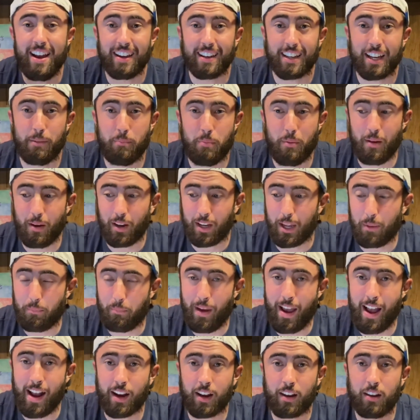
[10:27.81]
can get
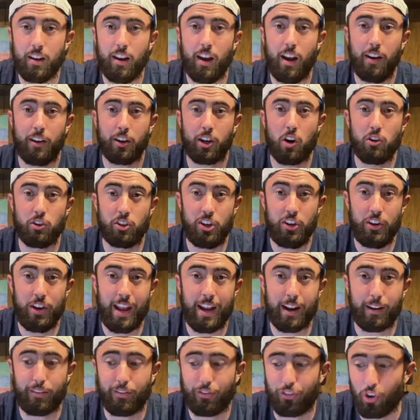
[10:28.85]
back to coaching the
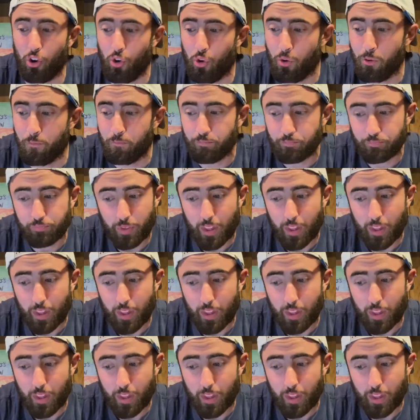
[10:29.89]
Yanks soon.